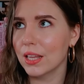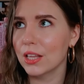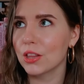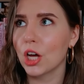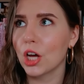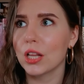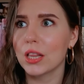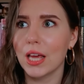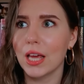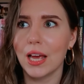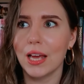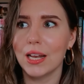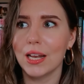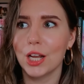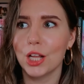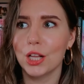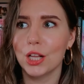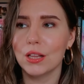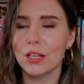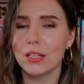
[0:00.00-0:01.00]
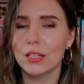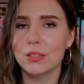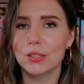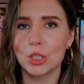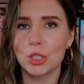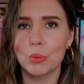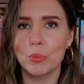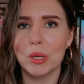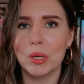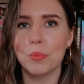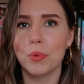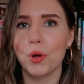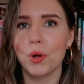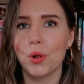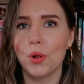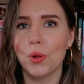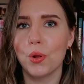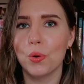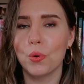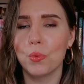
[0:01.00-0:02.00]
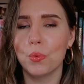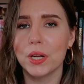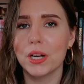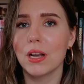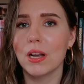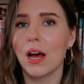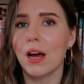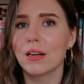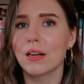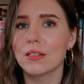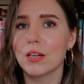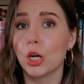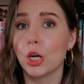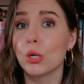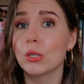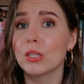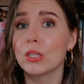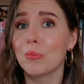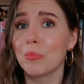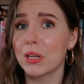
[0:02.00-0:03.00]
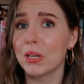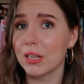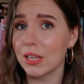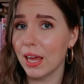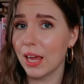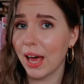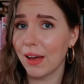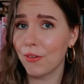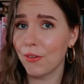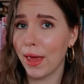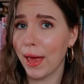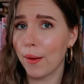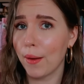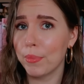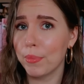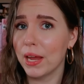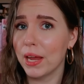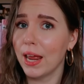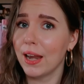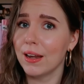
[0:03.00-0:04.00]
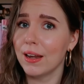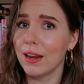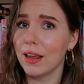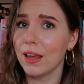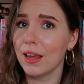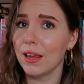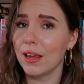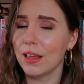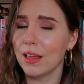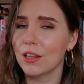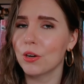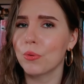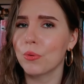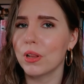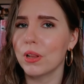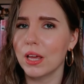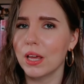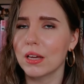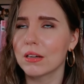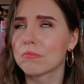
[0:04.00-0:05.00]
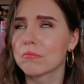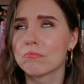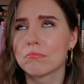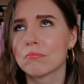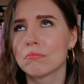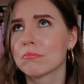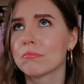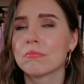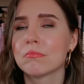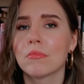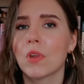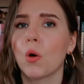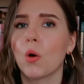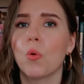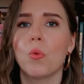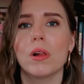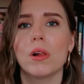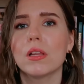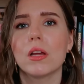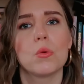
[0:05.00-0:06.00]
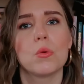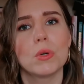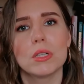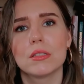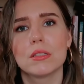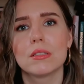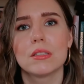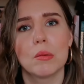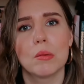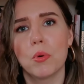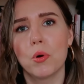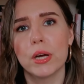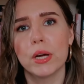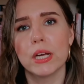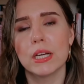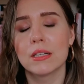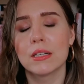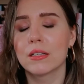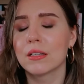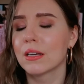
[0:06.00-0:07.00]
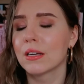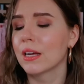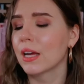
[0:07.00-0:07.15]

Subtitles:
thought that these two people would not ultimately have a happy ending, and they were like, well then what's the point?